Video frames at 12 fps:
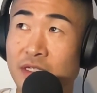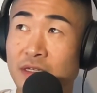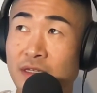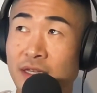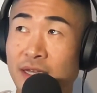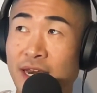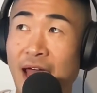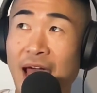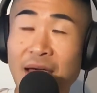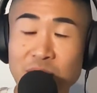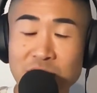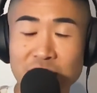like an
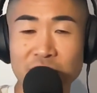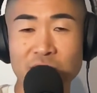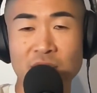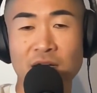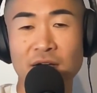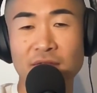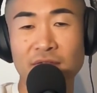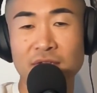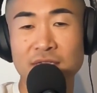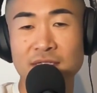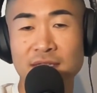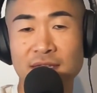absolute
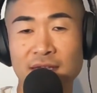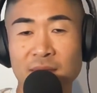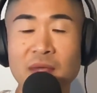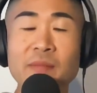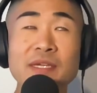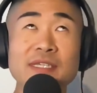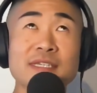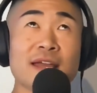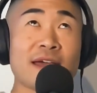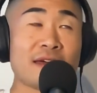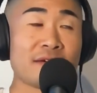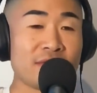confidence in that. Maybe it's
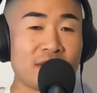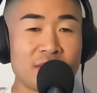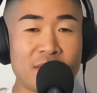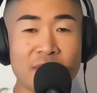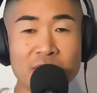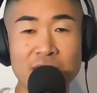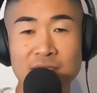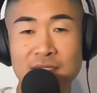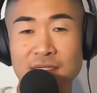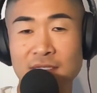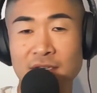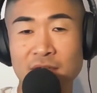naivety, maybe
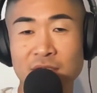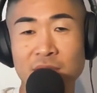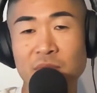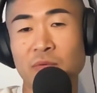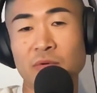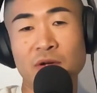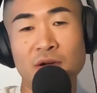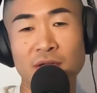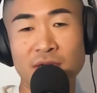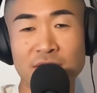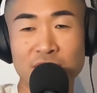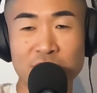it's, you know, some people would
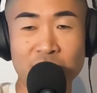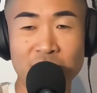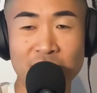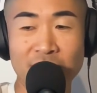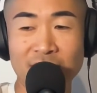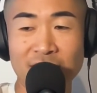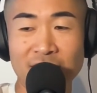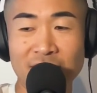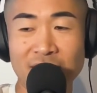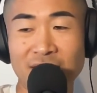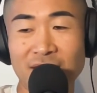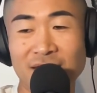call it stupidity,
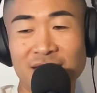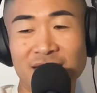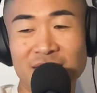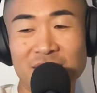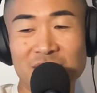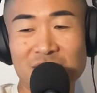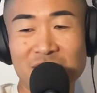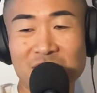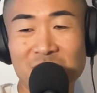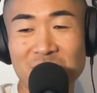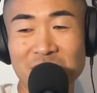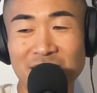
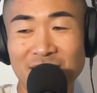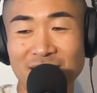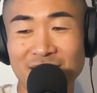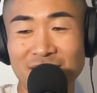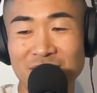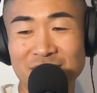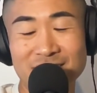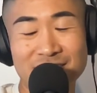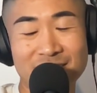but there's